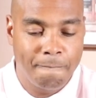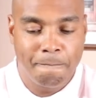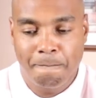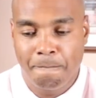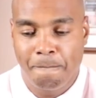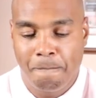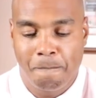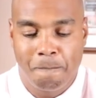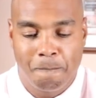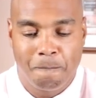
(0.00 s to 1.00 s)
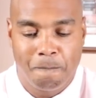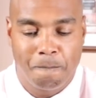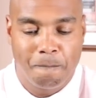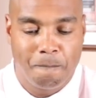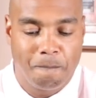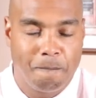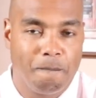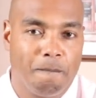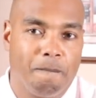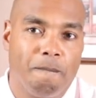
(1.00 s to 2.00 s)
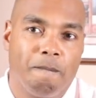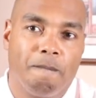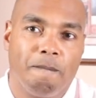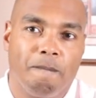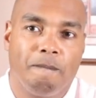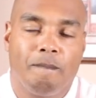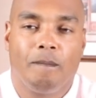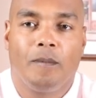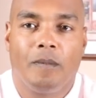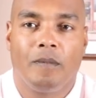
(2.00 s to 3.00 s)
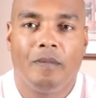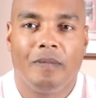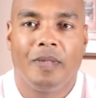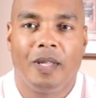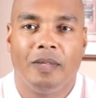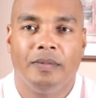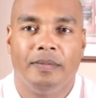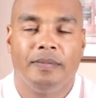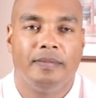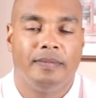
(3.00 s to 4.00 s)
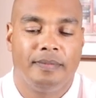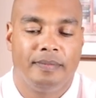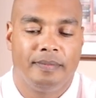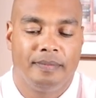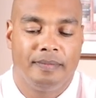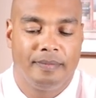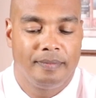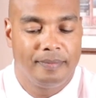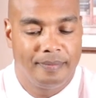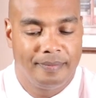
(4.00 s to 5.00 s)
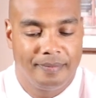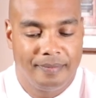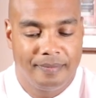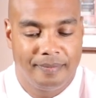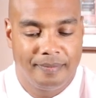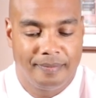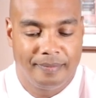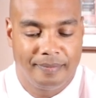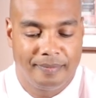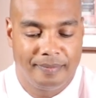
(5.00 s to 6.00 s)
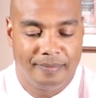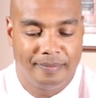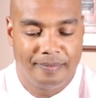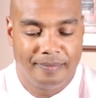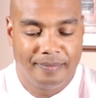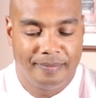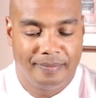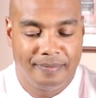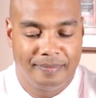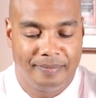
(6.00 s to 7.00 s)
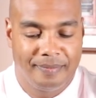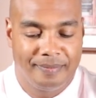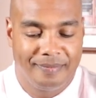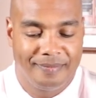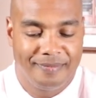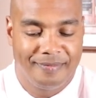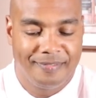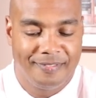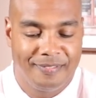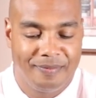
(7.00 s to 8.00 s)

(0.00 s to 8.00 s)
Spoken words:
This person isn't speaking.